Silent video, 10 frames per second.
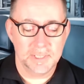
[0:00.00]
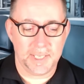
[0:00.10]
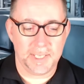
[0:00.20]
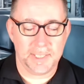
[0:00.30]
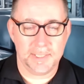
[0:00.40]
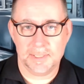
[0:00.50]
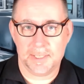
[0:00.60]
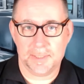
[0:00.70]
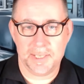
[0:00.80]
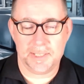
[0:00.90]
And
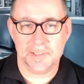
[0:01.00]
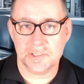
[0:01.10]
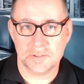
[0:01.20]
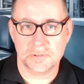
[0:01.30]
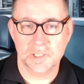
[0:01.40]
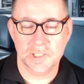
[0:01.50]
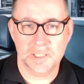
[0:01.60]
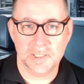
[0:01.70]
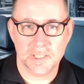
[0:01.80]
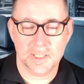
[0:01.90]
this is really